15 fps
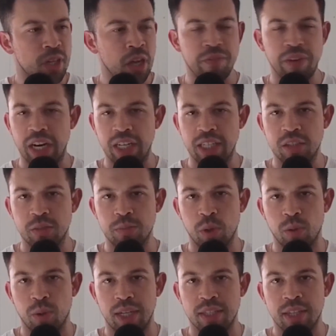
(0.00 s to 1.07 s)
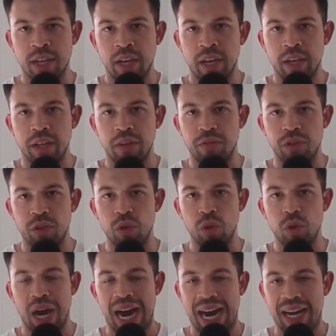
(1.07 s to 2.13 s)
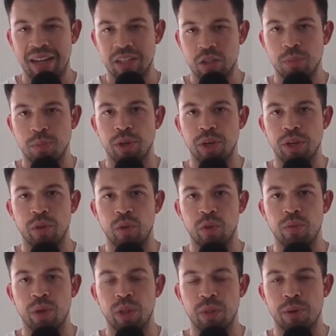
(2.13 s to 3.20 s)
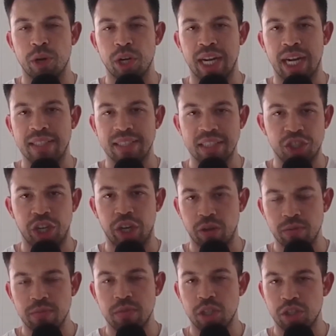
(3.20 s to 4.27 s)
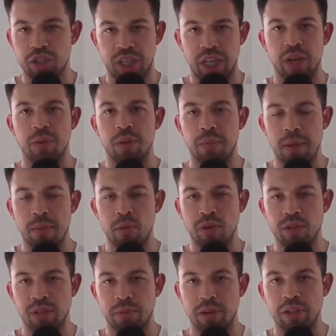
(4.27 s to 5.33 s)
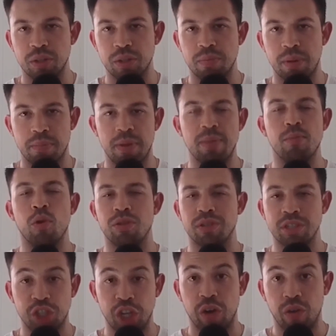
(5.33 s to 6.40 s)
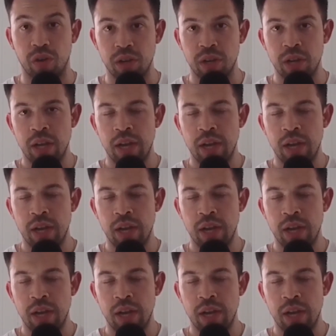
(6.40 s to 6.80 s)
And finally, support-wise, if you are supporting through with the podcast in general, not just here with the Mere Mortals in Motion, but Mere Mortals in general,